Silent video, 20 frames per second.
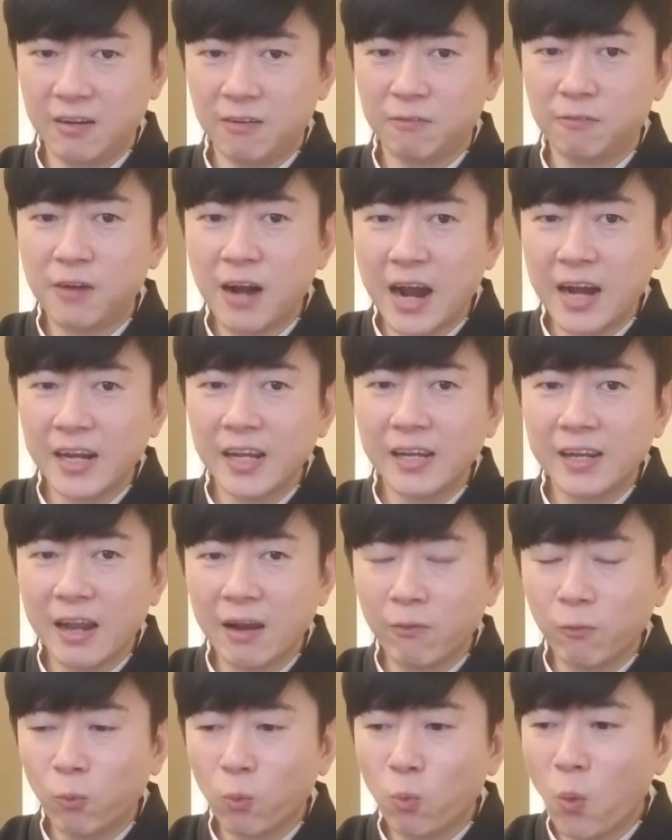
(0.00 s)
rather
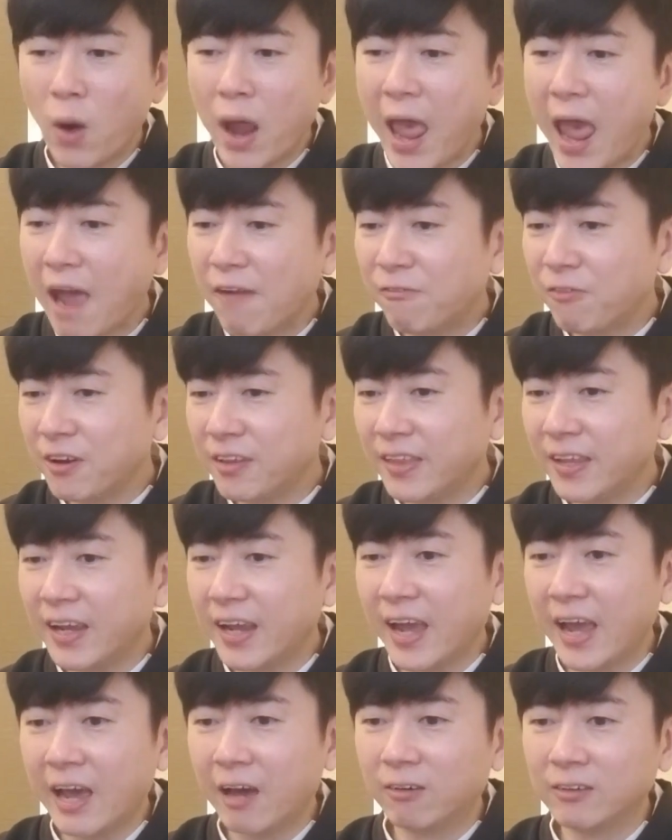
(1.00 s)
than
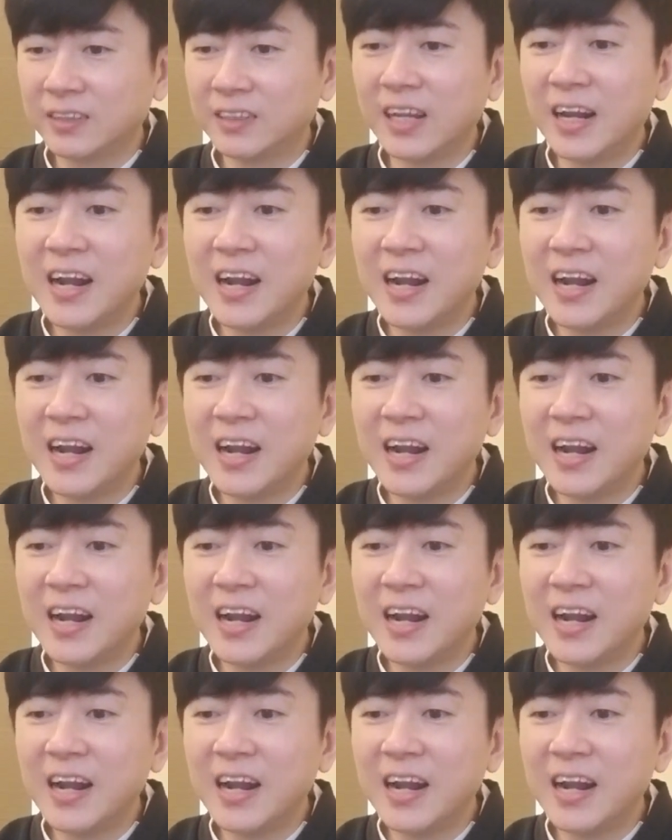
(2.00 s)
everything else the